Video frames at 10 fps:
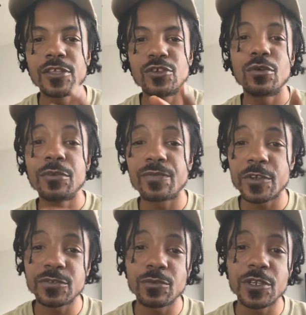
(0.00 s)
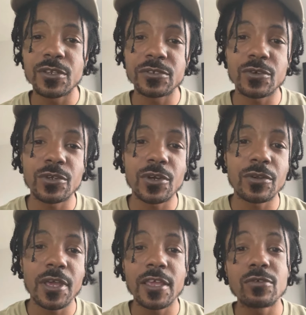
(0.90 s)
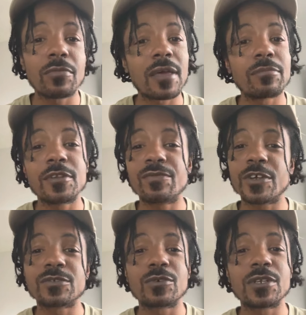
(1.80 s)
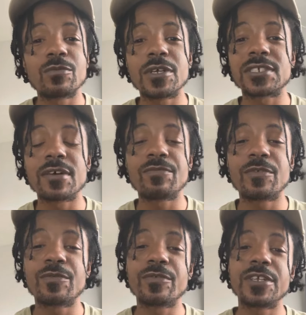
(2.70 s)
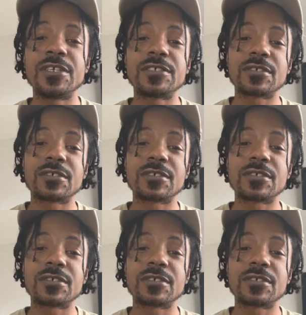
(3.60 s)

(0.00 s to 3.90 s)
You'll be the first one to know what's going on, and hey, you might be the first one to win something for free.